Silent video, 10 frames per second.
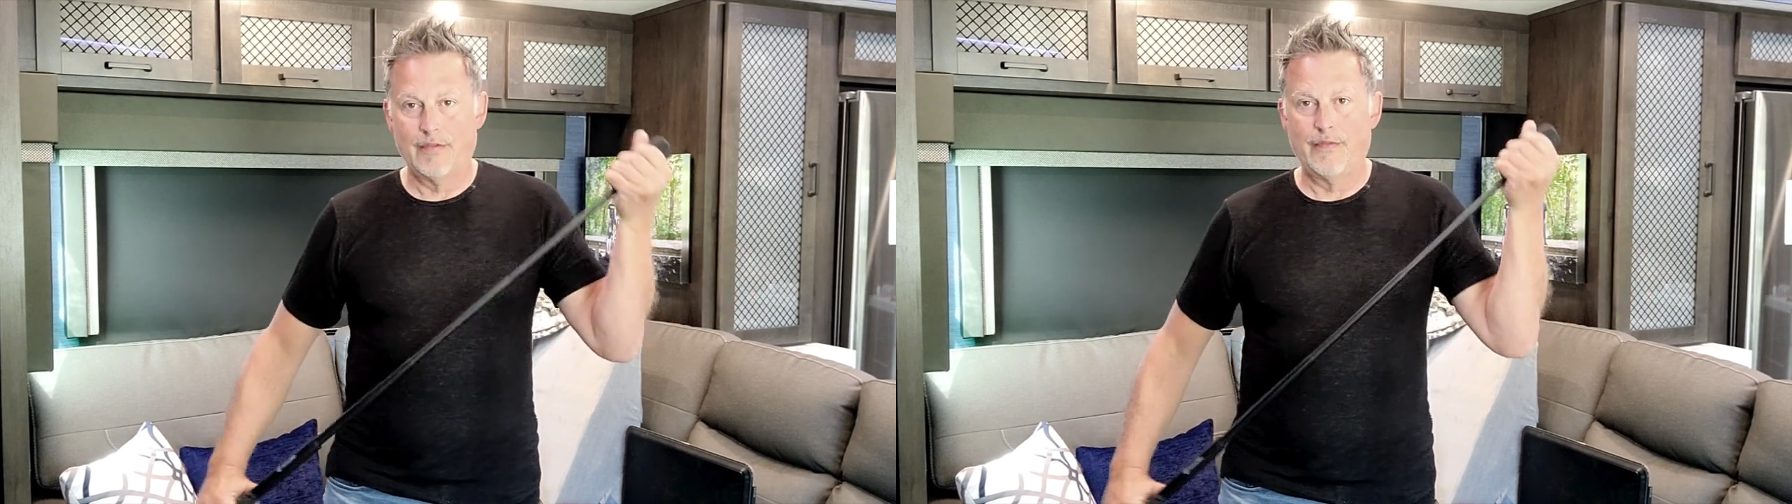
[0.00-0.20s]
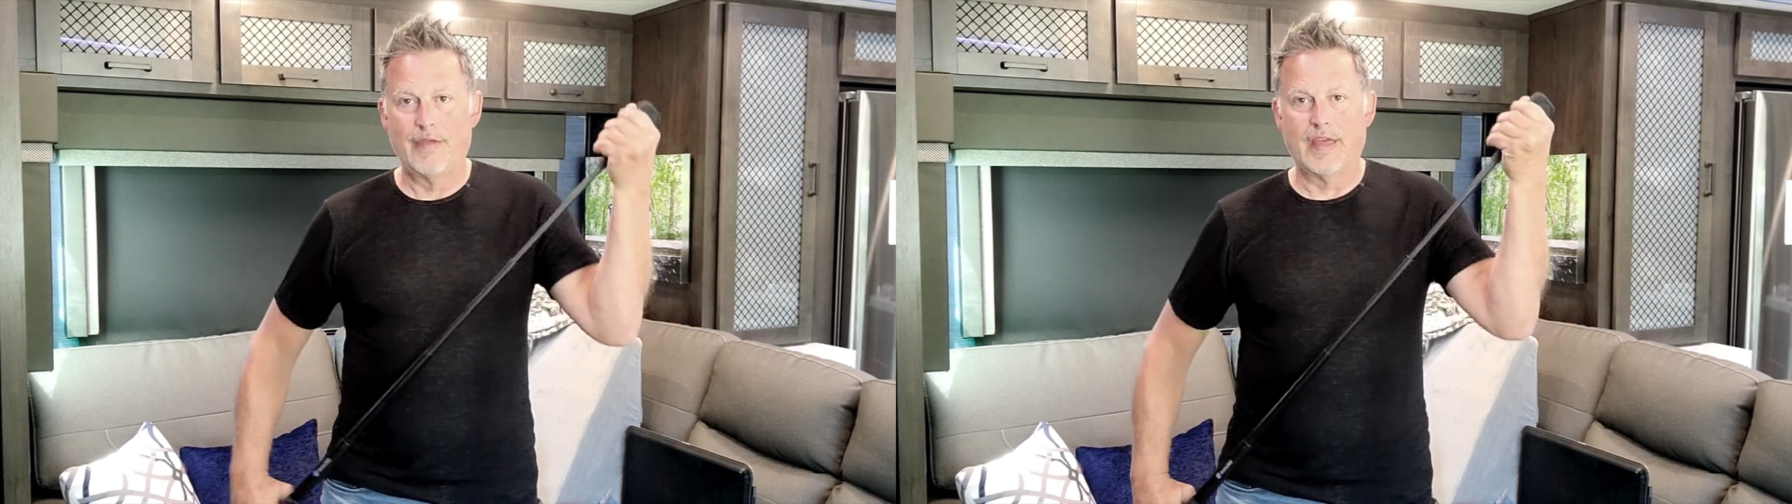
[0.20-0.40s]

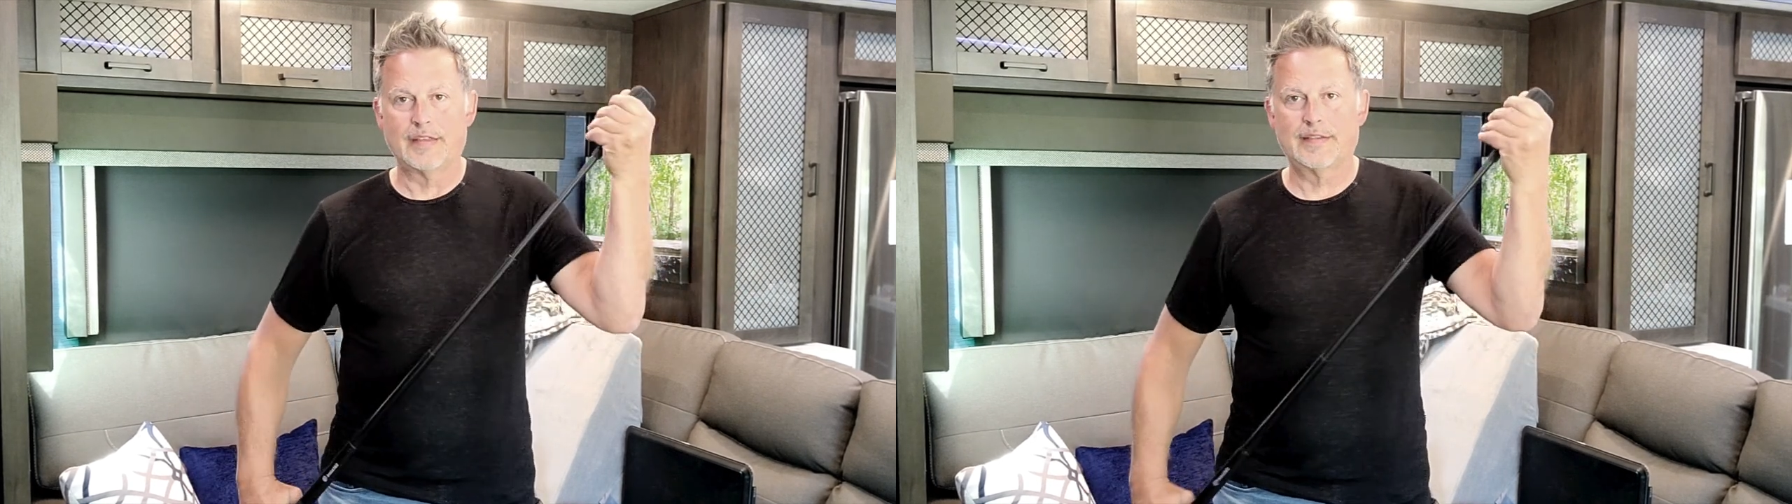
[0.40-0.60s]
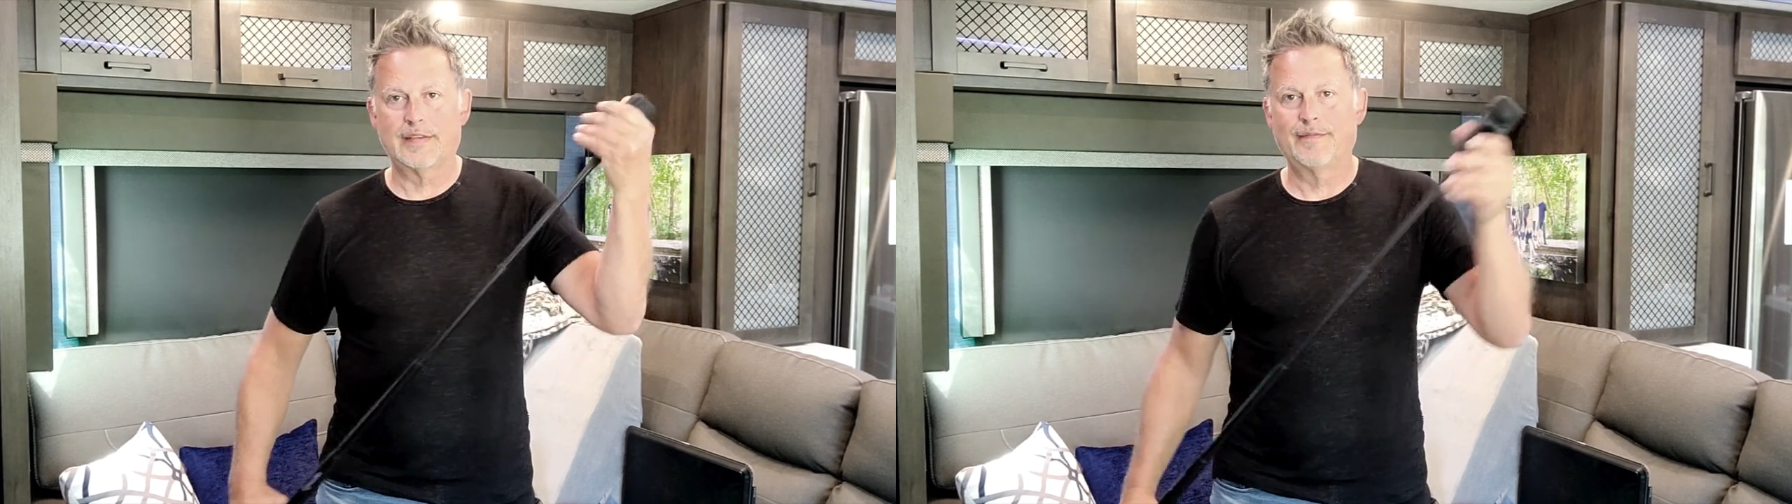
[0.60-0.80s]

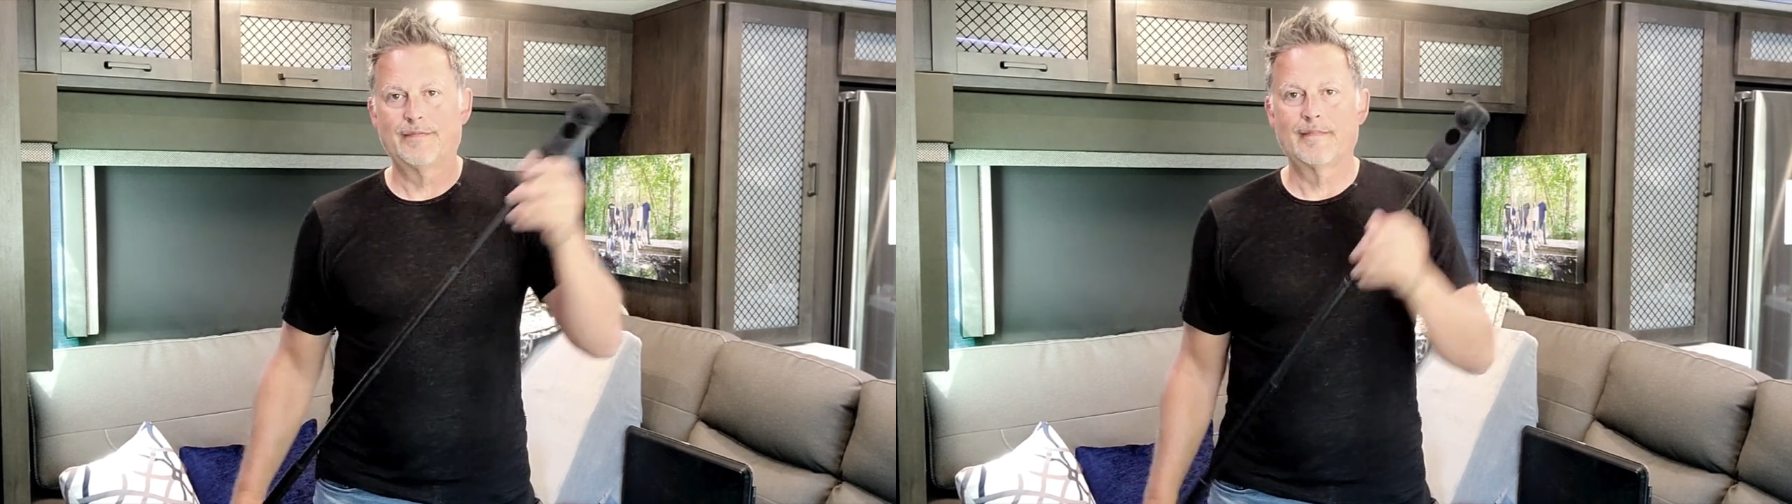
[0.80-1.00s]
this.